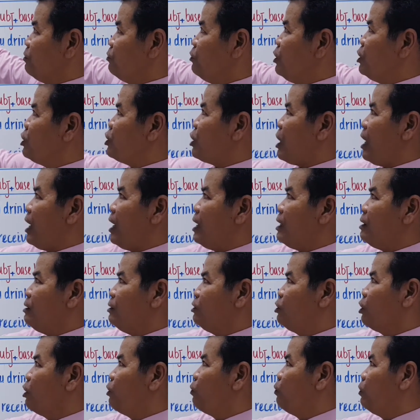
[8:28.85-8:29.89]
change,
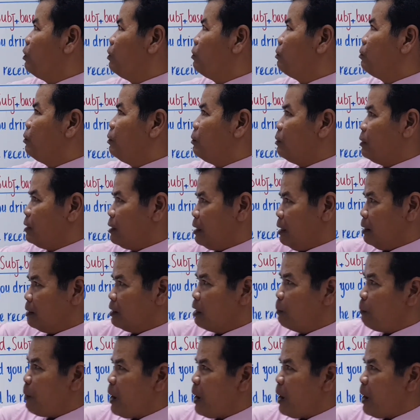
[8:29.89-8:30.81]
the past